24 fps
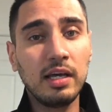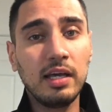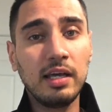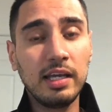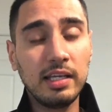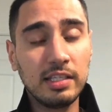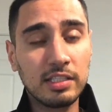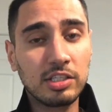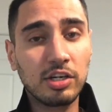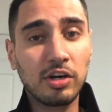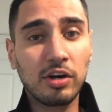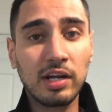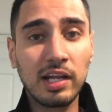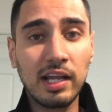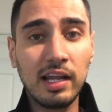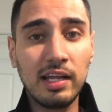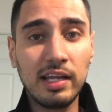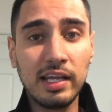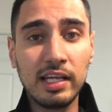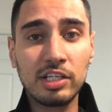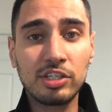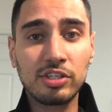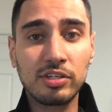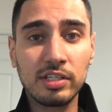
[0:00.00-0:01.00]
Inter are
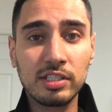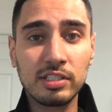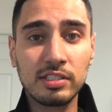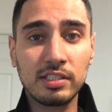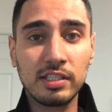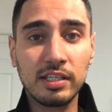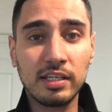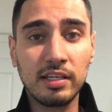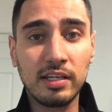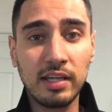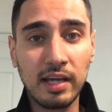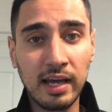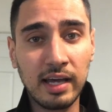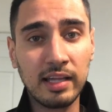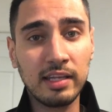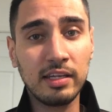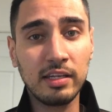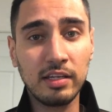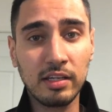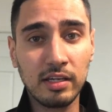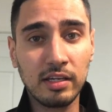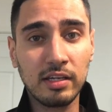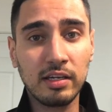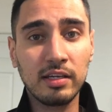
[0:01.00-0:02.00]
clearly interested,
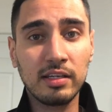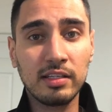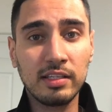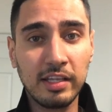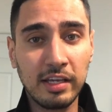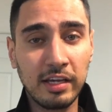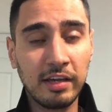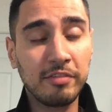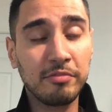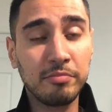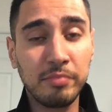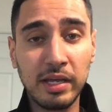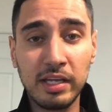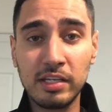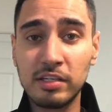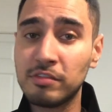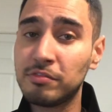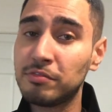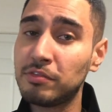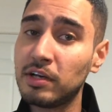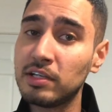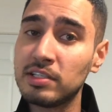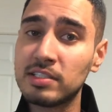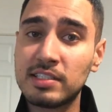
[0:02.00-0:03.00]
and uh, they have made the
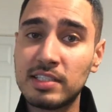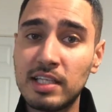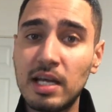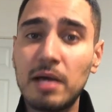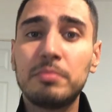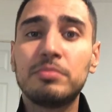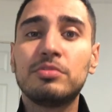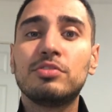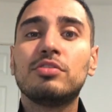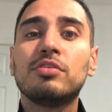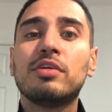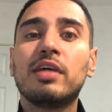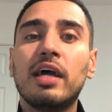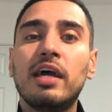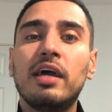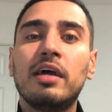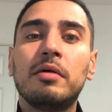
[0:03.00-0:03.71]
first steps to get